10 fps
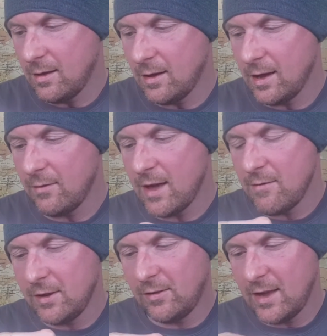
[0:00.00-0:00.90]
I have
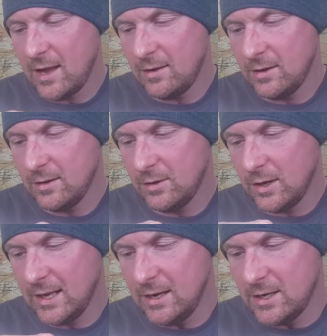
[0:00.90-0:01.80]
ever seen to
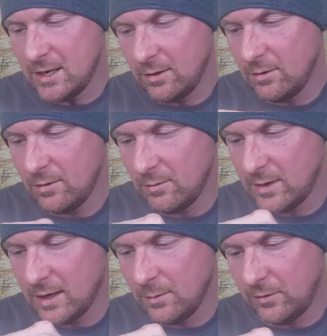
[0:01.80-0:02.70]
get into when
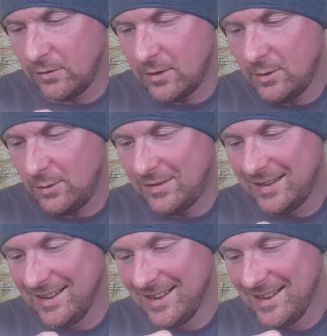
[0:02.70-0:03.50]
it comes to snus.